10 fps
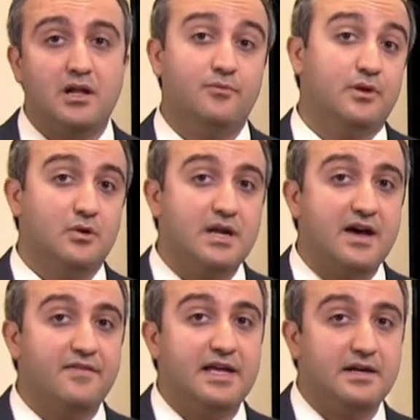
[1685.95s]
if we don't
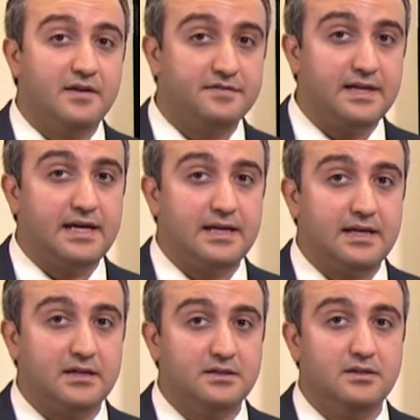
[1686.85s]
have enough data,